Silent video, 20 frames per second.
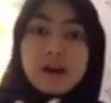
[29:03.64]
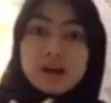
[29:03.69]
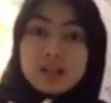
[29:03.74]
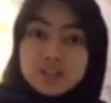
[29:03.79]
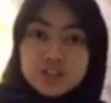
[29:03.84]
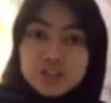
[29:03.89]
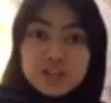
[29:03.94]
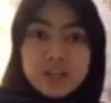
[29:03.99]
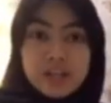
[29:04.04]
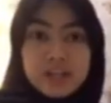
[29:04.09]

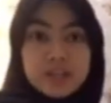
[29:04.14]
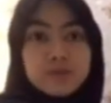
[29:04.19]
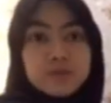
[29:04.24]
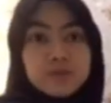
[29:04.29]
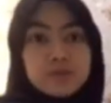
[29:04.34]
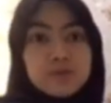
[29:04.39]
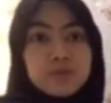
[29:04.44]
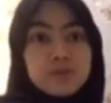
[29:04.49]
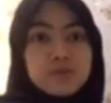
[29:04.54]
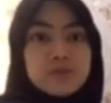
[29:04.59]

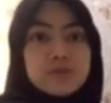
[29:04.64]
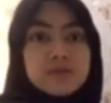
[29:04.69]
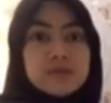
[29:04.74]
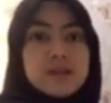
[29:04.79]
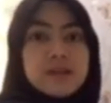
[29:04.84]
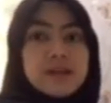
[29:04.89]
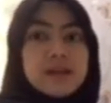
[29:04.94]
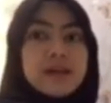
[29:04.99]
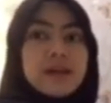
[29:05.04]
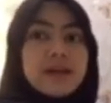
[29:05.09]
schedule,
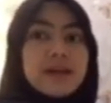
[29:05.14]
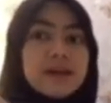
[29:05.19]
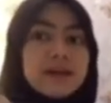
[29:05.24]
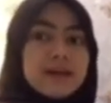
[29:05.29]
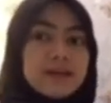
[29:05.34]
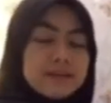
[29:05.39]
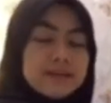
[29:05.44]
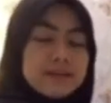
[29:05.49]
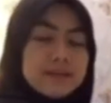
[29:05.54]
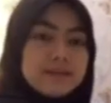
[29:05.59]

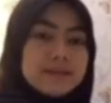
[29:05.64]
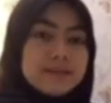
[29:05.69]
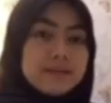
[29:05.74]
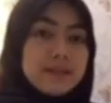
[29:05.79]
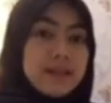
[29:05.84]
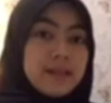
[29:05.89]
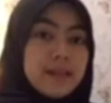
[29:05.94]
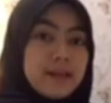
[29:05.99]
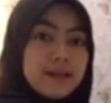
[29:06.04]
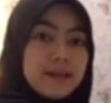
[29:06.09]

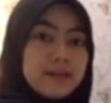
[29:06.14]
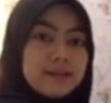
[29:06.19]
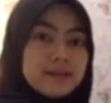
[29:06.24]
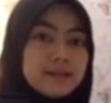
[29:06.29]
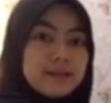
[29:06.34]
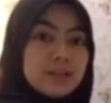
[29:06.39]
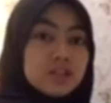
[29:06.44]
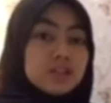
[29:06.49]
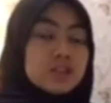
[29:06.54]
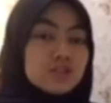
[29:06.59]
then
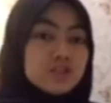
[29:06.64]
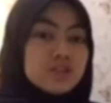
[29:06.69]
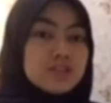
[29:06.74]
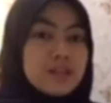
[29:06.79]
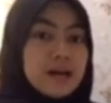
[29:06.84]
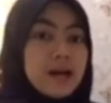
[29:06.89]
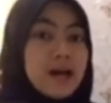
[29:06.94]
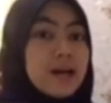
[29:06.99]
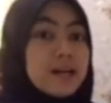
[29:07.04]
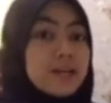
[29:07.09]
also the
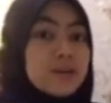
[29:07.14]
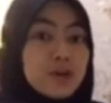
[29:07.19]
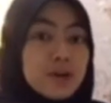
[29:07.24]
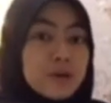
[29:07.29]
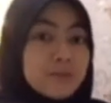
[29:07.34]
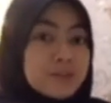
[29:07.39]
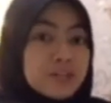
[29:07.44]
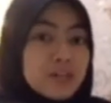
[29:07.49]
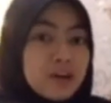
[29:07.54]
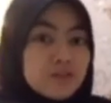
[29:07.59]

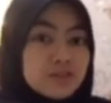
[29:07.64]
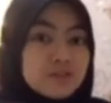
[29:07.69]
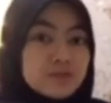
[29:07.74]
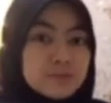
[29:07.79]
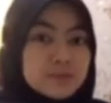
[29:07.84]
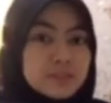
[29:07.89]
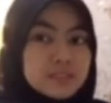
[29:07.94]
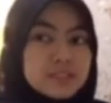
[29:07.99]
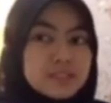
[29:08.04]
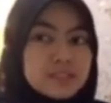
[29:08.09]
IIUM
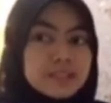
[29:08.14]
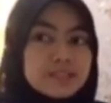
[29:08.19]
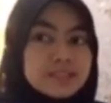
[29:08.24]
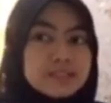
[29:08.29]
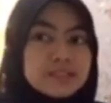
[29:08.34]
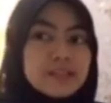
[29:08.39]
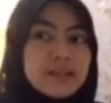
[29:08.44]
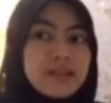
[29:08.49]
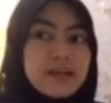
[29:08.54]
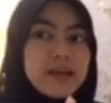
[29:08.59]

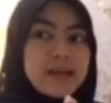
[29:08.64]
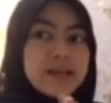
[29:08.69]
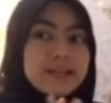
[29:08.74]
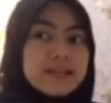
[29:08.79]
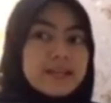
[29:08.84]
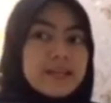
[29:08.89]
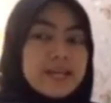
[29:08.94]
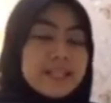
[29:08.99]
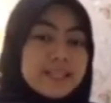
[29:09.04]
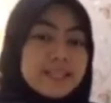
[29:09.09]
announcement and
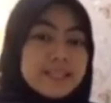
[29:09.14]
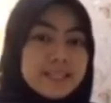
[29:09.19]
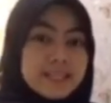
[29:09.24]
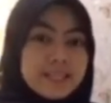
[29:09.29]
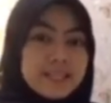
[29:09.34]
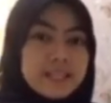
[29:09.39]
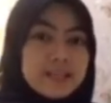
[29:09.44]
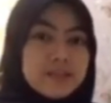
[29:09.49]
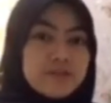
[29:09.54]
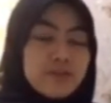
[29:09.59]

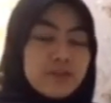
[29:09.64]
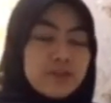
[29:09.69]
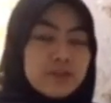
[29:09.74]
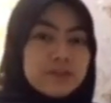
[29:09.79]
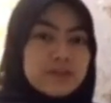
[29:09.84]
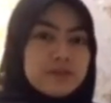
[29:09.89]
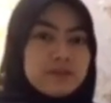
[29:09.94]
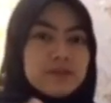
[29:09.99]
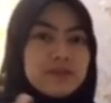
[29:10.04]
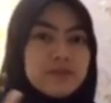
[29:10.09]
anything
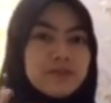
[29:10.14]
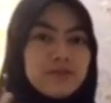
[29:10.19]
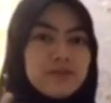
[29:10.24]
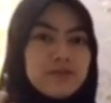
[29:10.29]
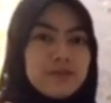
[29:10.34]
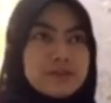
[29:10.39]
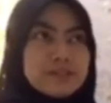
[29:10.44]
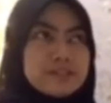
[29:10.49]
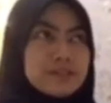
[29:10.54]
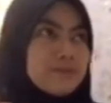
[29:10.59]

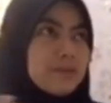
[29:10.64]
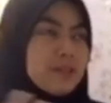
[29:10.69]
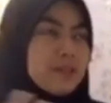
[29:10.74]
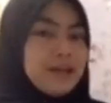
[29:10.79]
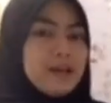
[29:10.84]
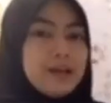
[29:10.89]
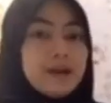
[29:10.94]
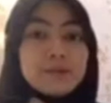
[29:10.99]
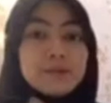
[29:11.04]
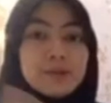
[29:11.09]
for example
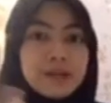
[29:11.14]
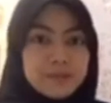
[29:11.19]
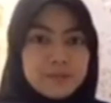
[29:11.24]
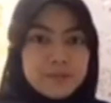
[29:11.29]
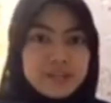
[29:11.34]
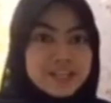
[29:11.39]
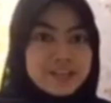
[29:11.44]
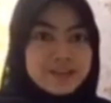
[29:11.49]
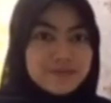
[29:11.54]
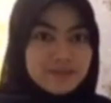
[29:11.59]
like
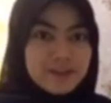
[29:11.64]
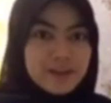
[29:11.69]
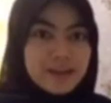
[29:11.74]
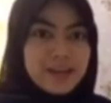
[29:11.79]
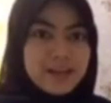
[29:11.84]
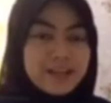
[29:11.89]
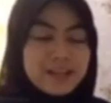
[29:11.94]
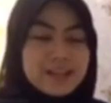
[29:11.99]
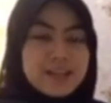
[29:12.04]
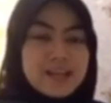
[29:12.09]
upcoming
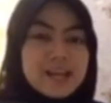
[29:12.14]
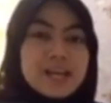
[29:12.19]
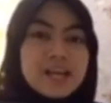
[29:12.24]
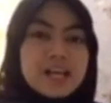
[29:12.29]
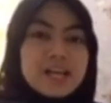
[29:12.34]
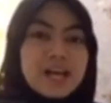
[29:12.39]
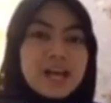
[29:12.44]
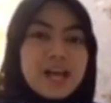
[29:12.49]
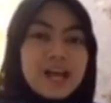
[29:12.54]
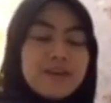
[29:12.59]
event,
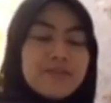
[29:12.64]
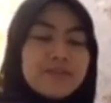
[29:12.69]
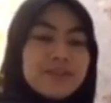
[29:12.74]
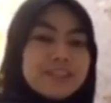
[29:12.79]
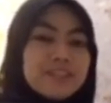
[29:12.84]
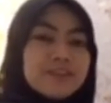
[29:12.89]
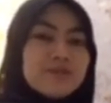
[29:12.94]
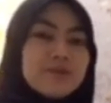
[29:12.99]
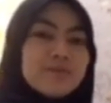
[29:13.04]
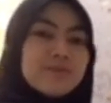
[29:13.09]

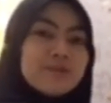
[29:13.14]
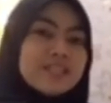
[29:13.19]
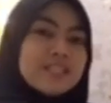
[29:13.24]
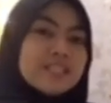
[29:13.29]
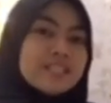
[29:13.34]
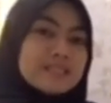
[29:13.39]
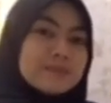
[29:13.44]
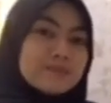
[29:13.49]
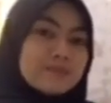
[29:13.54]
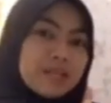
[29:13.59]
everything will be
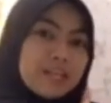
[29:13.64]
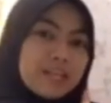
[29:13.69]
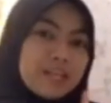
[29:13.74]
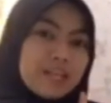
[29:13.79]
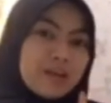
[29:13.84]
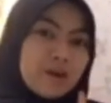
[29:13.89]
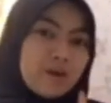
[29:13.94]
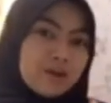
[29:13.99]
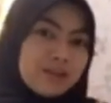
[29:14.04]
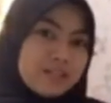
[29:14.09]

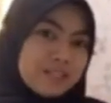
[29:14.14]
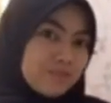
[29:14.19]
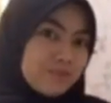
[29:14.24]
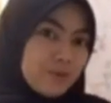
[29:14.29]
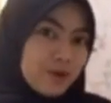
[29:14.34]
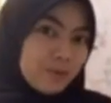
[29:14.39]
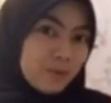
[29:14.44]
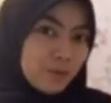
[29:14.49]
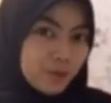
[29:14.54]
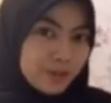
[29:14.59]
displayed on the
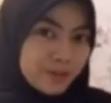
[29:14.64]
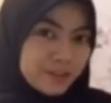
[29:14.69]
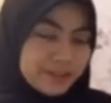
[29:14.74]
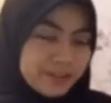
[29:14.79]
smart board.